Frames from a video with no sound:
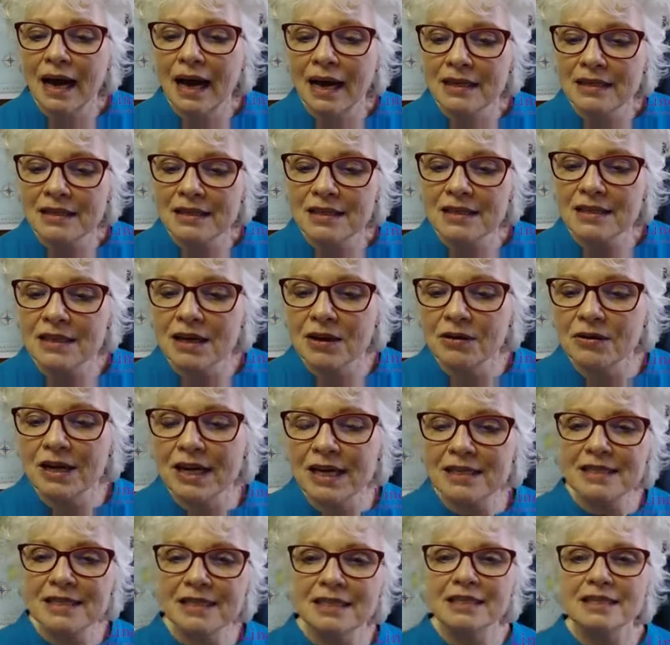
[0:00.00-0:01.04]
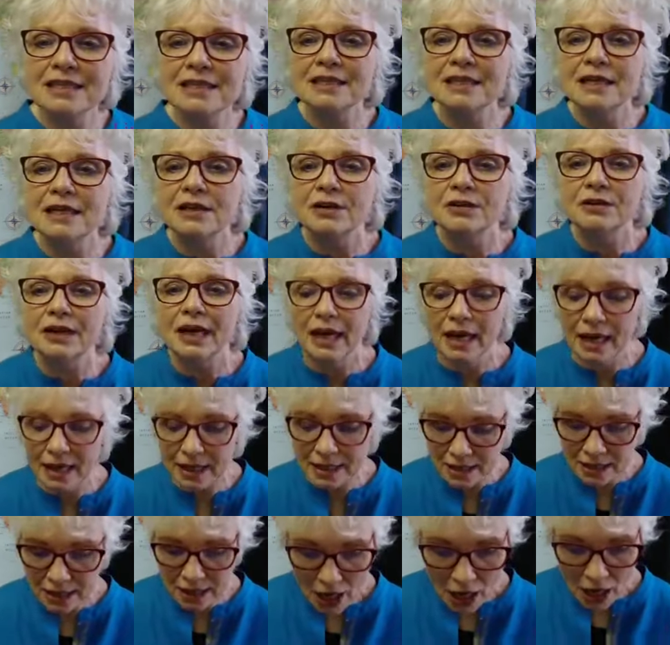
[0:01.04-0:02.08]
So nice to see you
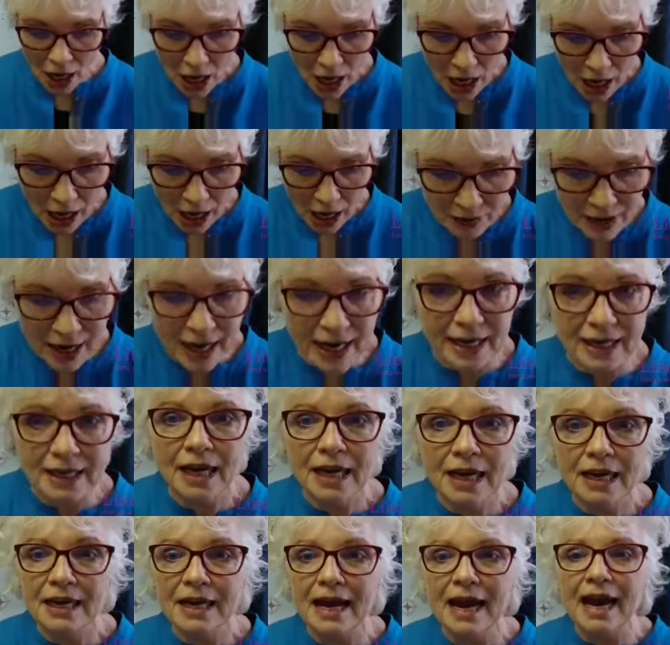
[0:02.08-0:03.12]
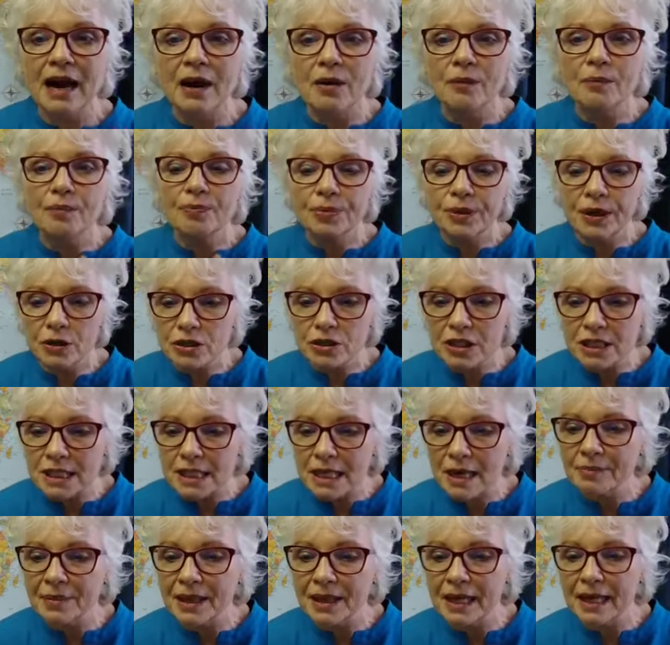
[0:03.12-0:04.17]
guys. All right. Now, there's
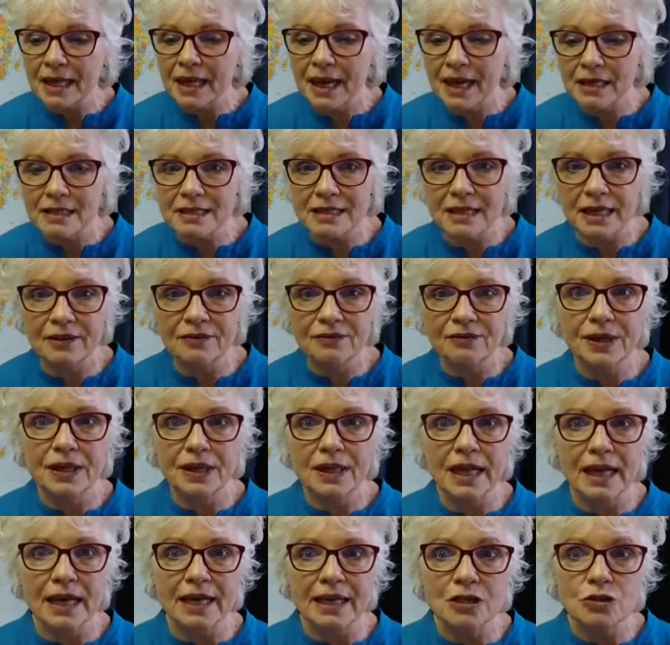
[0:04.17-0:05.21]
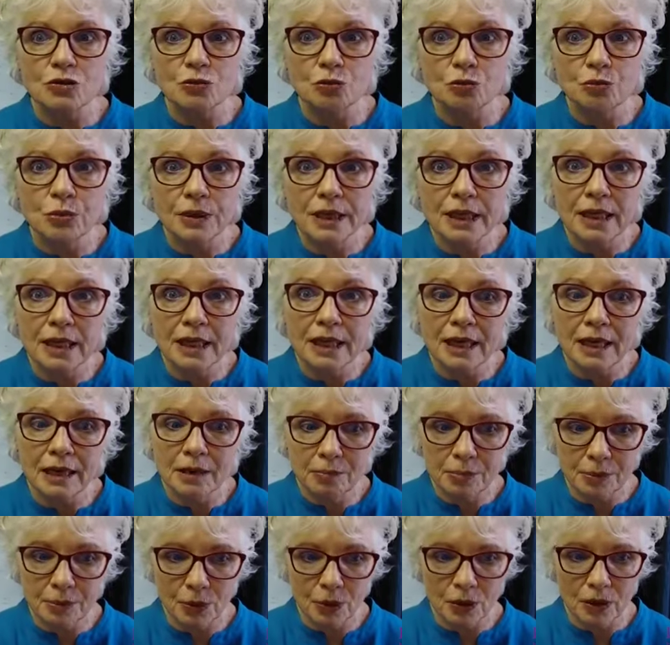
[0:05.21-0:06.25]
something else I feel like is really
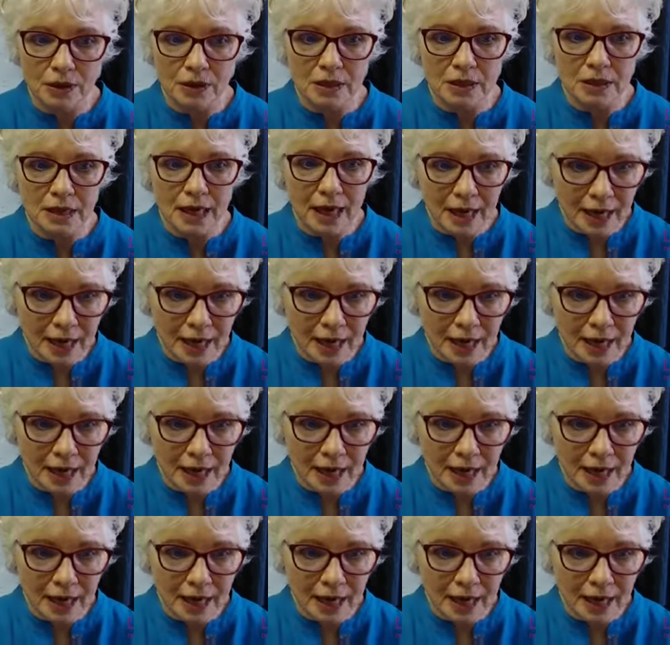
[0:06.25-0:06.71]
important and